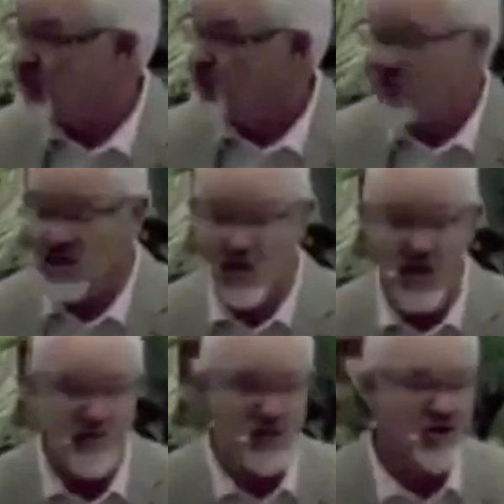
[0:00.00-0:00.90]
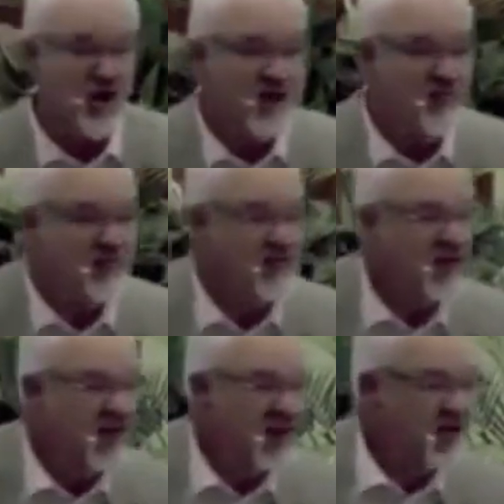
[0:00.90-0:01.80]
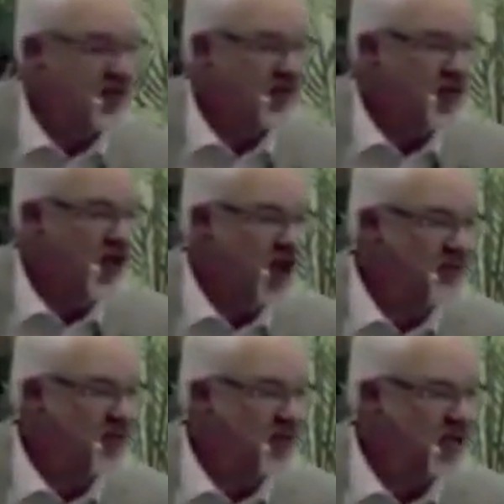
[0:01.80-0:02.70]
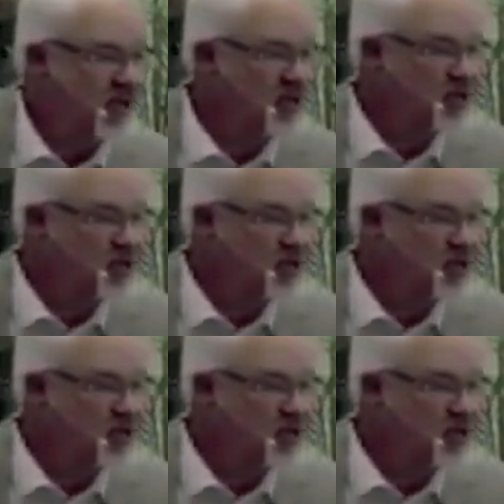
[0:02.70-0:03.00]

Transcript: when the Lord returns. He doesn't come in